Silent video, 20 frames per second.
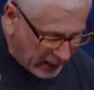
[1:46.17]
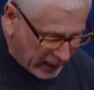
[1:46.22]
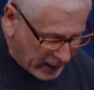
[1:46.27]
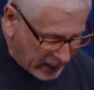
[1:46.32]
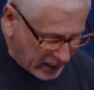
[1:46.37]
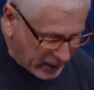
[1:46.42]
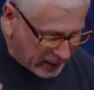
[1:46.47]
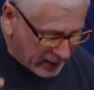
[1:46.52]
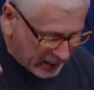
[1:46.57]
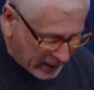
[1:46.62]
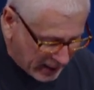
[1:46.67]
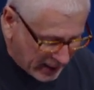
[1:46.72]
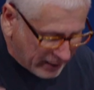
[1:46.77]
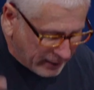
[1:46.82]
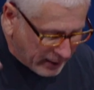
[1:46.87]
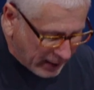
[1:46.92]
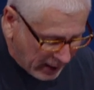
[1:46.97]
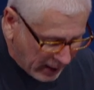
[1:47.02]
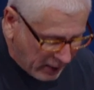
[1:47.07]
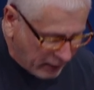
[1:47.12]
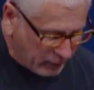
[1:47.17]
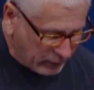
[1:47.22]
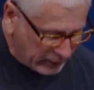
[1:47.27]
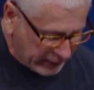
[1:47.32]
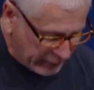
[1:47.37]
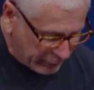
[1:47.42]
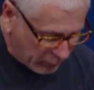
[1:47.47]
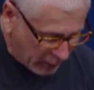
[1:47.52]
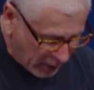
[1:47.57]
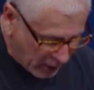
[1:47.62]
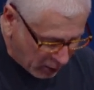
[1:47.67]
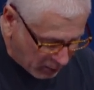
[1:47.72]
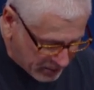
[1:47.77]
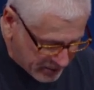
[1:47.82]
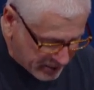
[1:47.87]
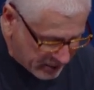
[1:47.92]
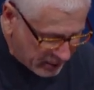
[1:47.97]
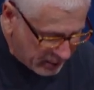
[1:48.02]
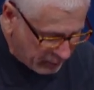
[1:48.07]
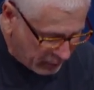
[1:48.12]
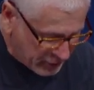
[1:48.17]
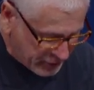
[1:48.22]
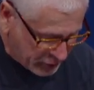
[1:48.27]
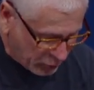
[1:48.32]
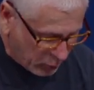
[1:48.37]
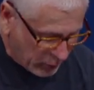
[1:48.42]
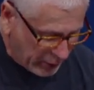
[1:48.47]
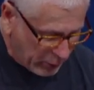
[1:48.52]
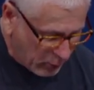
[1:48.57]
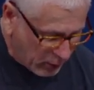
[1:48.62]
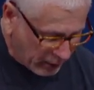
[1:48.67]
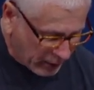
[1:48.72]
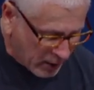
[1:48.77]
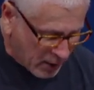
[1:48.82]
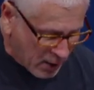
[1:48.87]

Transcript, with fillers: hand in the heavenly realms. Verse twenty-one,